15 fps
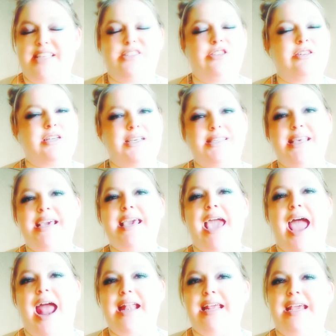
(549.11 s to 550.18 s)
It's just
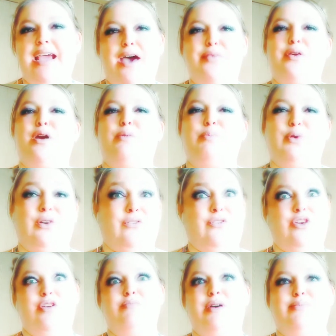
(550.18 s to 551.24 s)
like any other
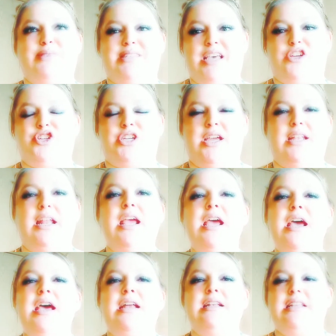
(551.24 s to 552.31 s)
perfume obsession.
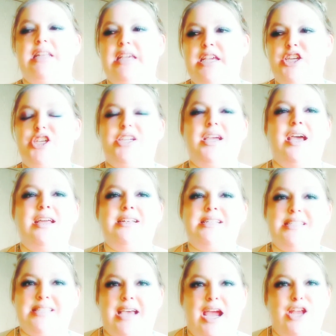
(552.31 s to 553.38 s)
Niche,
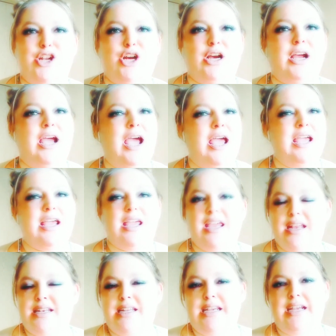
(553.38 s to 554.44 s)
designer,
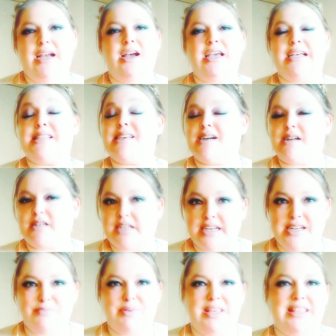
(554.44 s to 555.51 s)
indie, it's all
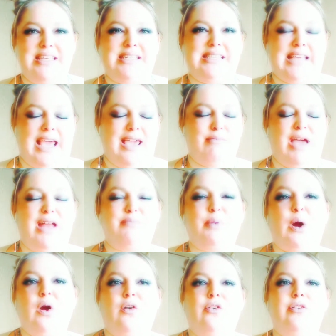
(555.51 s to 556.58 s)
going to be the same.
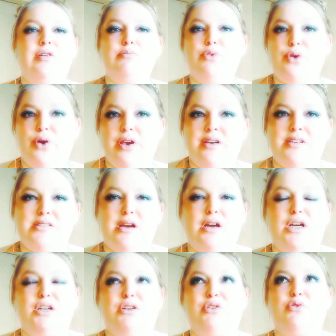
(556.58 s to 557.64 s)
And perfume oils
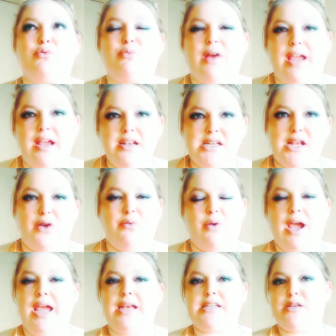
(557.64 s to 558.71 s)
are a great
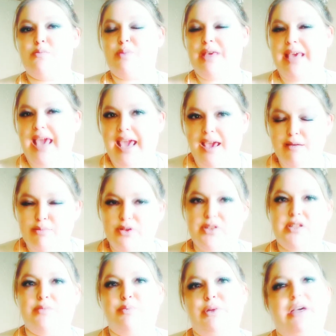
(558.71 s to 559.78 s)
way to be
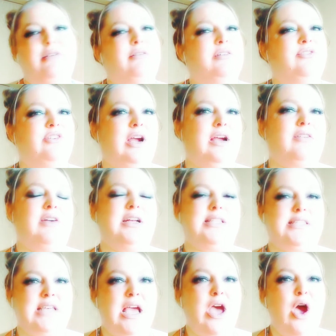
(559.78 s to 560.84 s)
able to play with
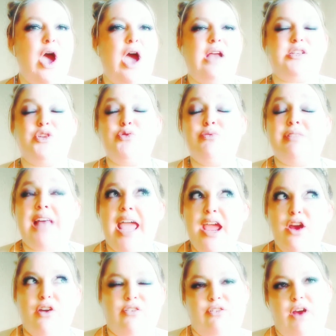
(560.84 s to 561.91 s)
fragrance, to
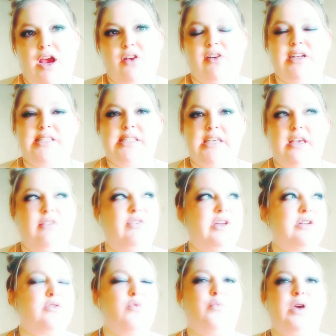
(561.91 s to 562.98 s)
layer fragrance
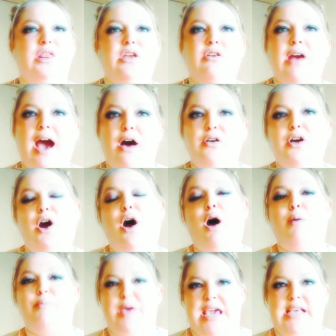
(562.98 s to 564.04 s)
even with your
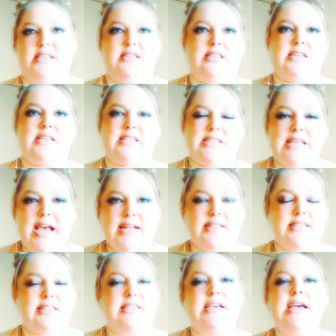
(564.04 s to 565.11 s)
alcohol-based
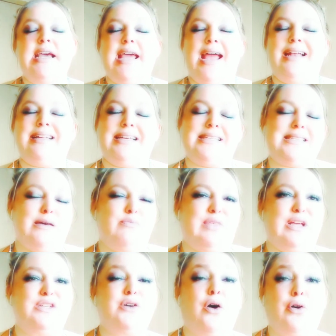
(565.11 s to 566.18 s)
scents, and get
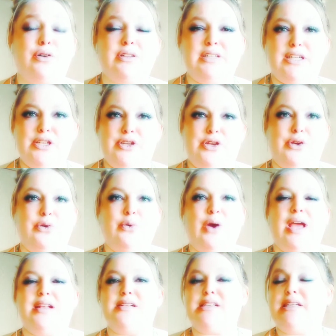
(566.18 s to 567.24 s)
something totally new
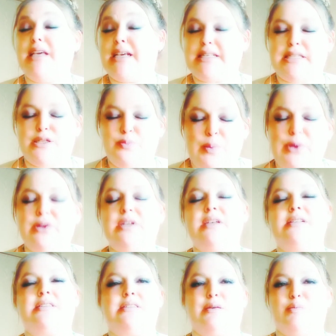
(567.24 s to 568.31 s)
and
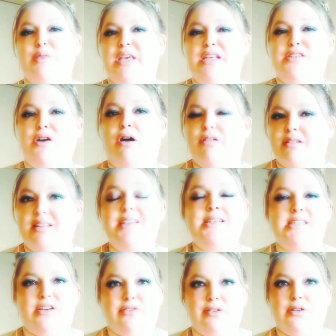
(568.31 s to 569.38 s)
experience something
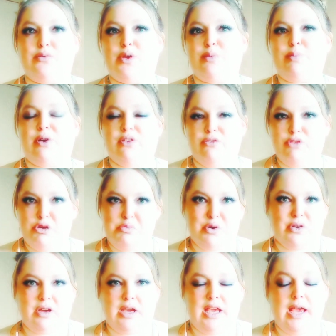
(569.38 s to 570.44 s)
totally different with
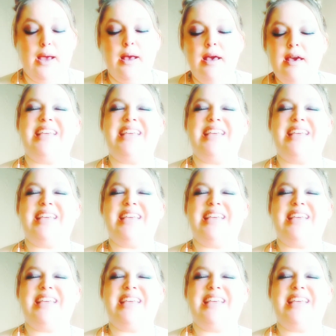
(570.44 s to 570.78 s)
perfumery.